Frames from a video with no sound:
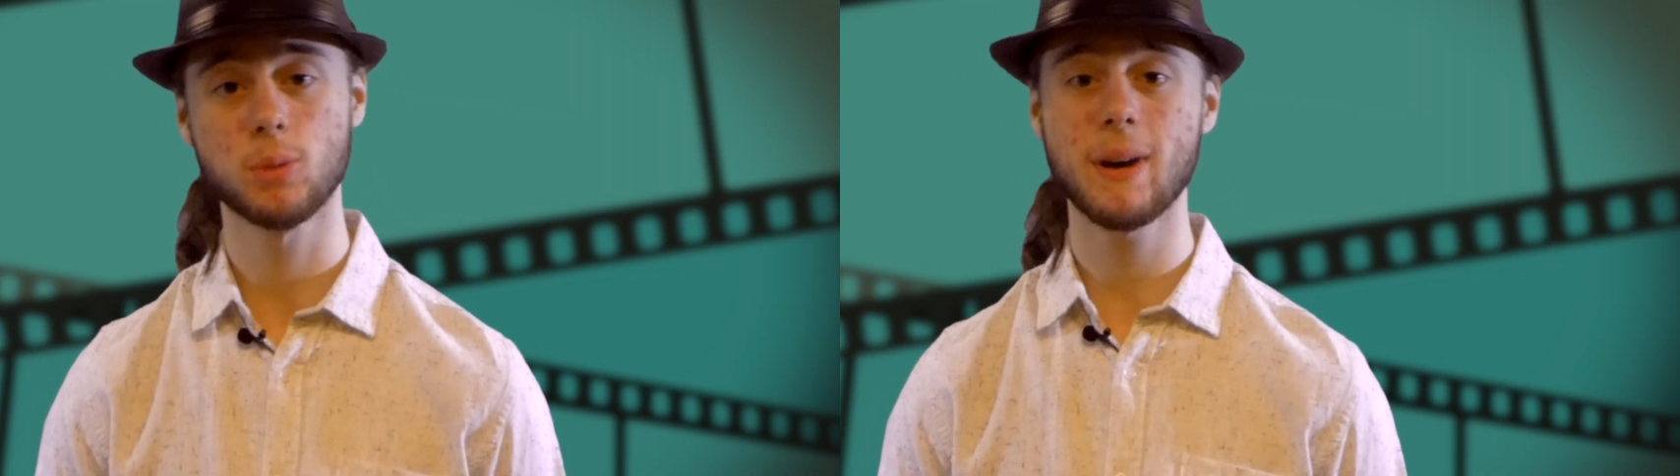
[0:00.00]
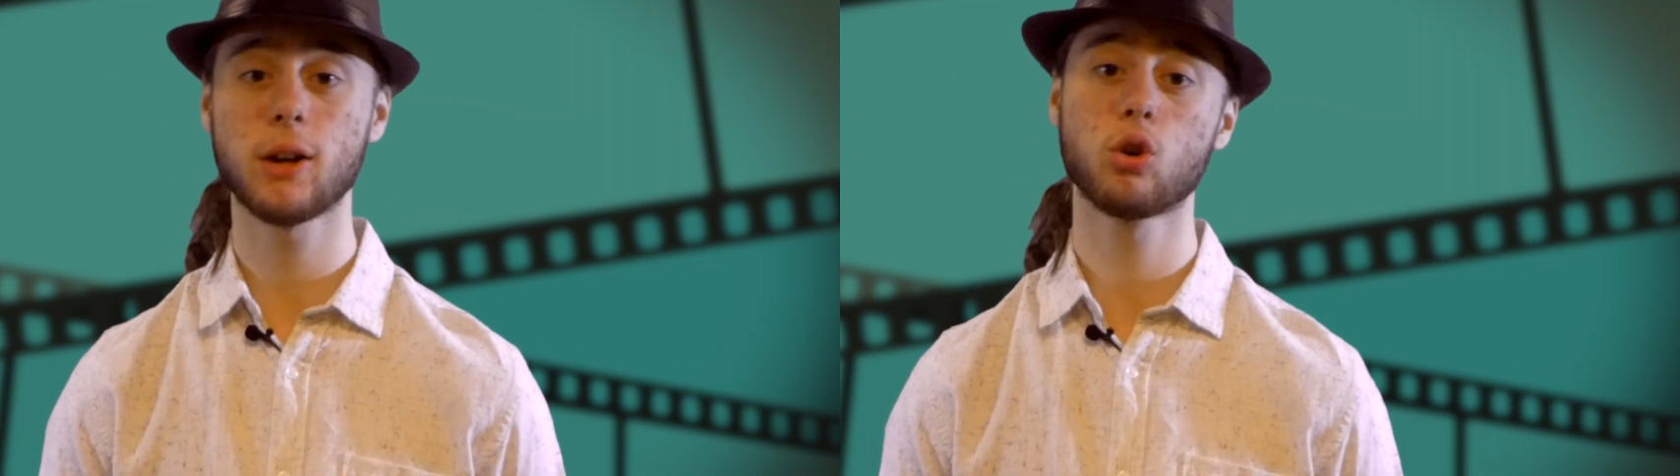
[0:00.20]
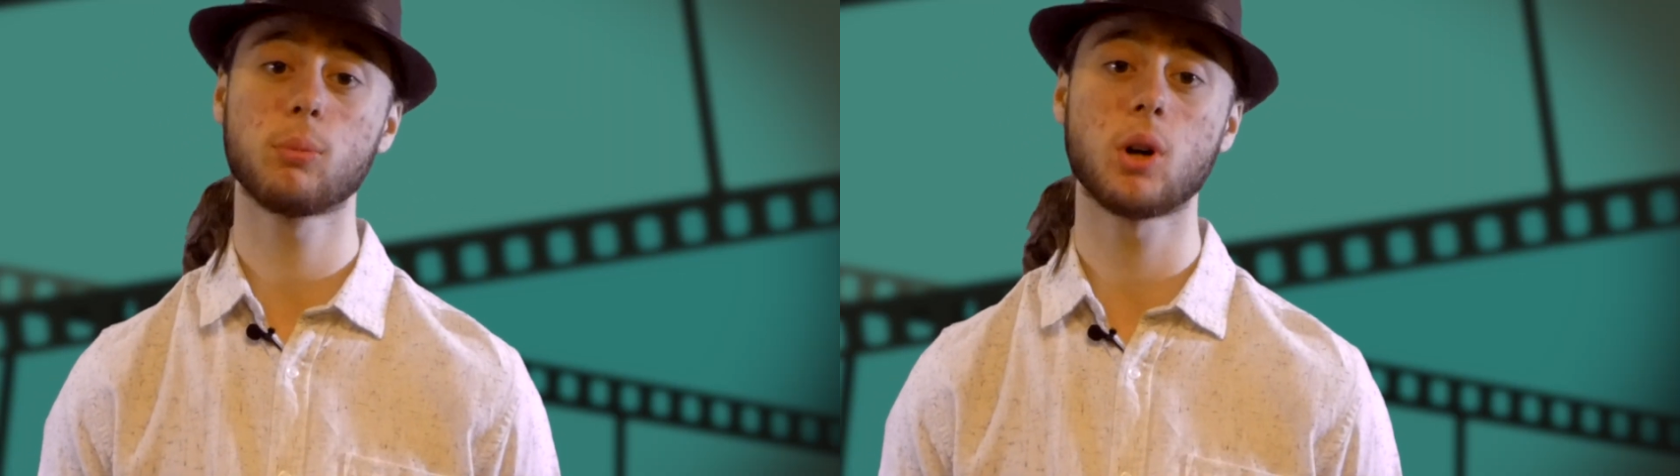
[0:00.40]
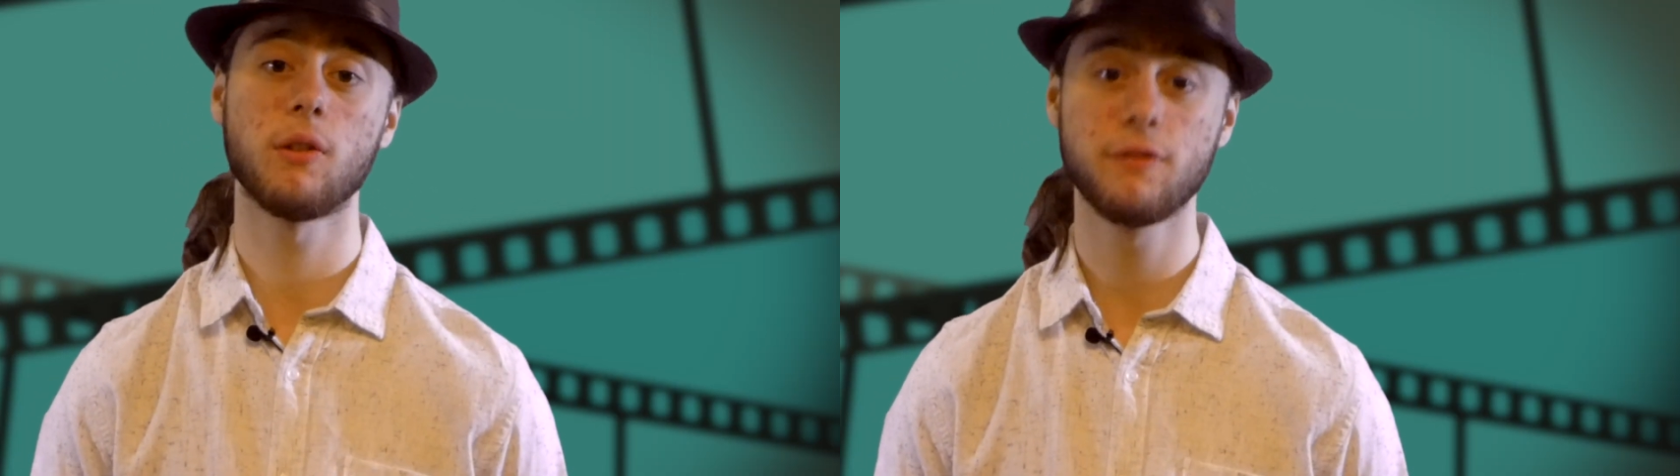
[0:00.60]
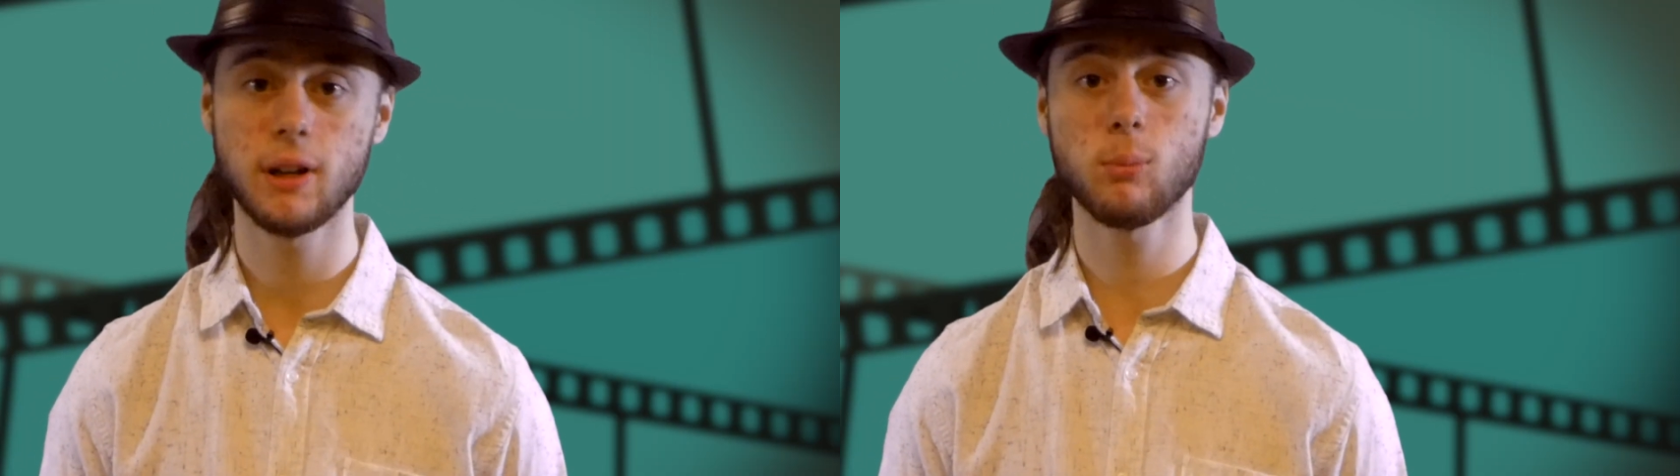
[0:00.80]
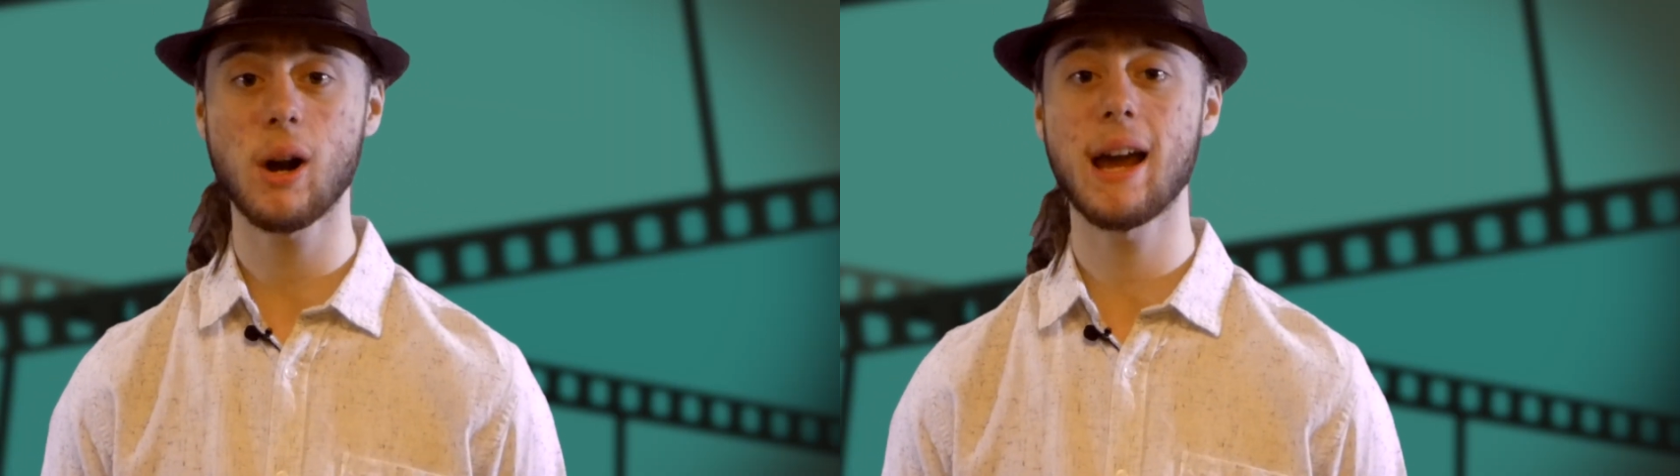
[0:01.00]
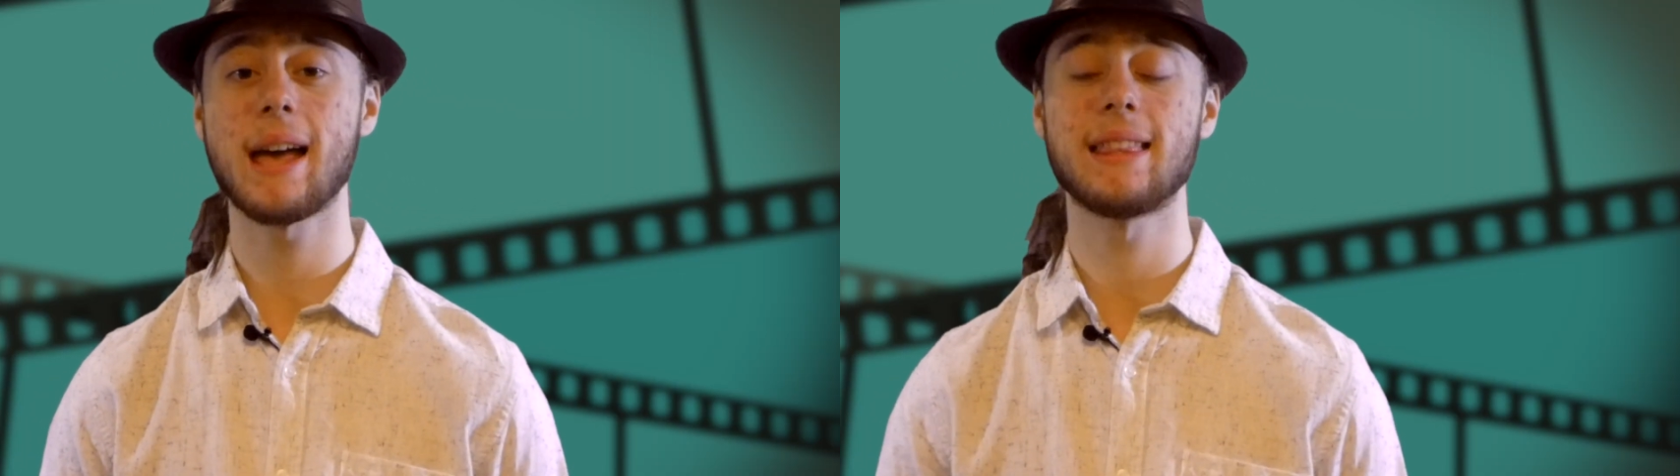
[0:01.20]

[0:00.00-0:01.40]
It's by a group called Film Riot,